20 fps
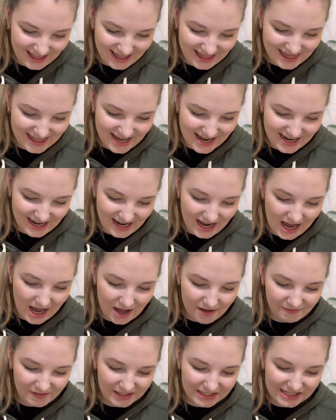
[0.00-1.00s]
Then I
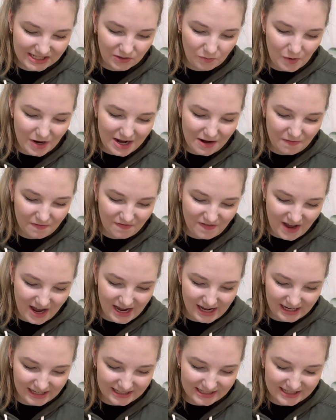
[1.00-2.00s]
have Sweet
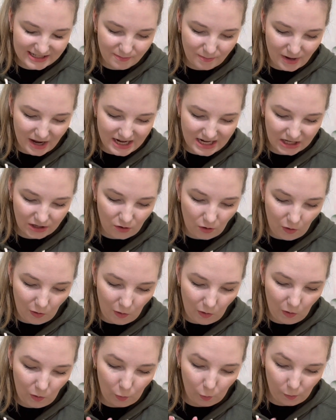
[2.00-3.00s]
Fangs by
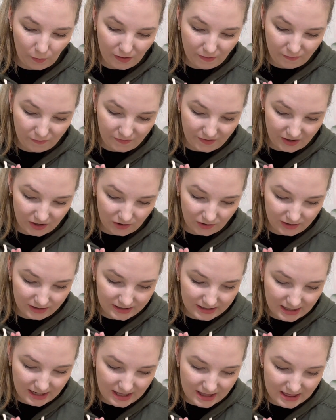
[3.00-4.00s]
Nicole
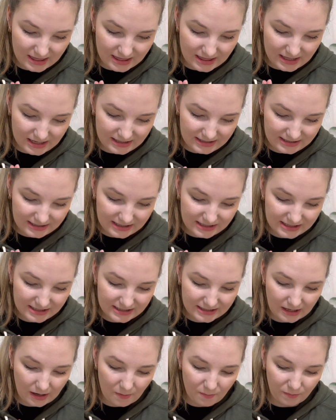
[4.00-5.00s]
Whitfield. This
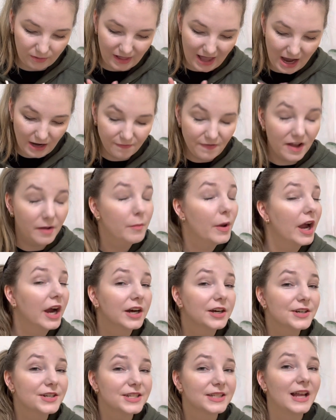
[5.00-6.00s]
is Black
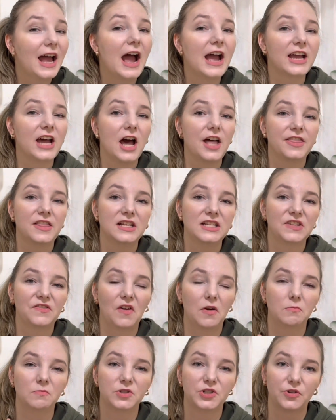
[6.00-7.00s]
Vampires. I got this
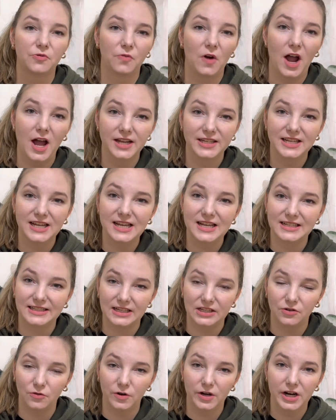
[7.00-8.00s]
from Sharonda
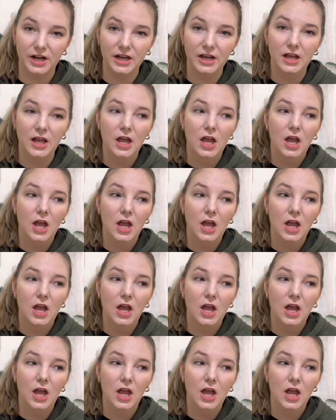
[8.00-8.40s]
Isadora